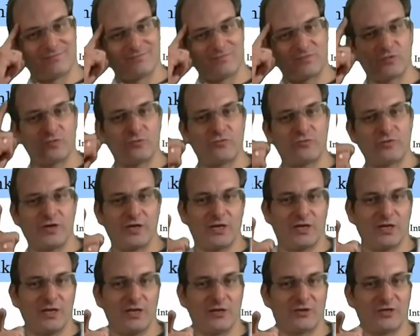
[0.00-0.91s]

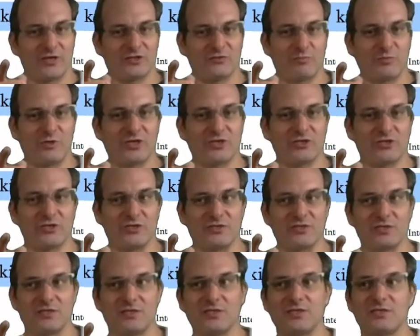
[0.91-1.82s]
regular expressions.
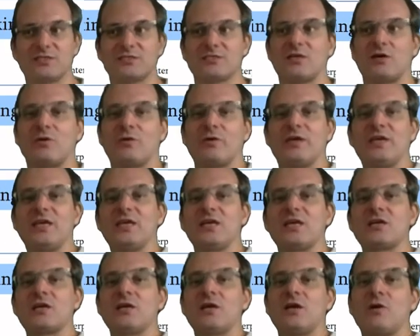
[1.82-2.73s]
So here
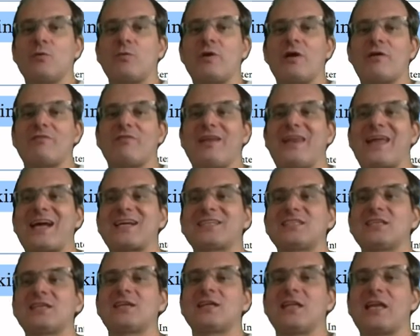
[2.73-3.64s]
we have a
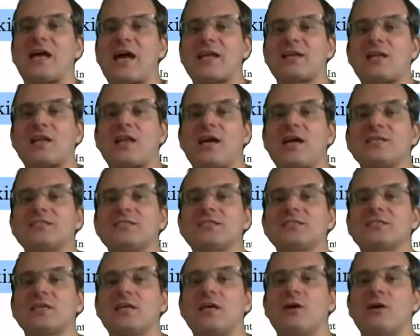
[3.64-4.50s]
lexical analysis,